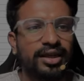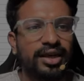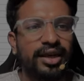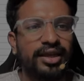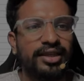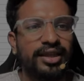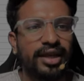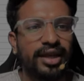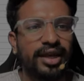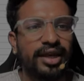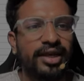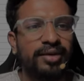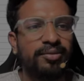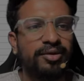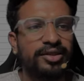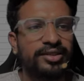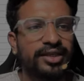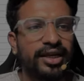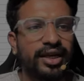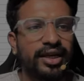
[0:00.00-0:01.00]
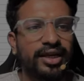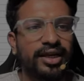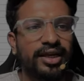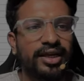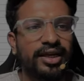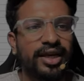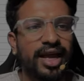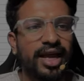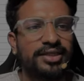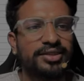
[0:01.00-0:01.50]
In the EWS
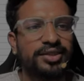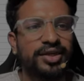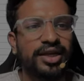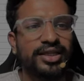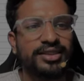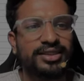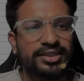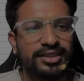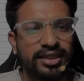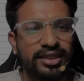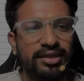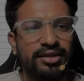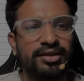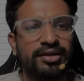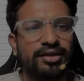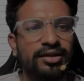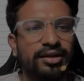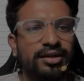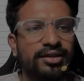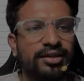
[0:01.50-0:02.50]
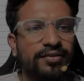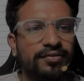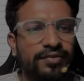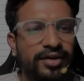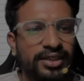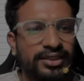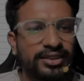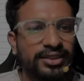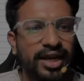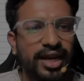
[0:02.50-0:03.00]
category, as you can see, the
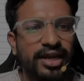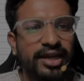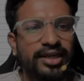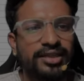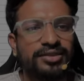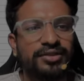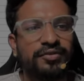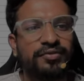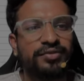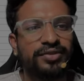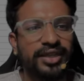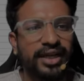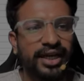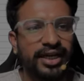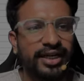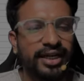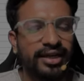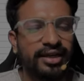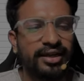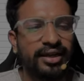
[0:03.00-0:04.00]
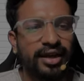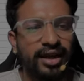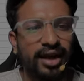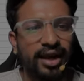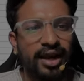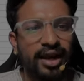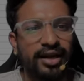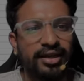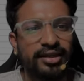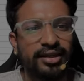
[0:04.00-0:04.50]
first rank is of 310,
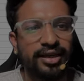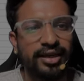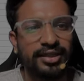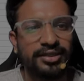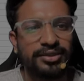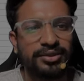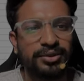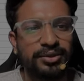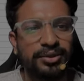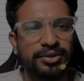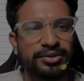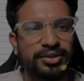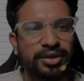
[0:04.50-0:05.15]
and the list goes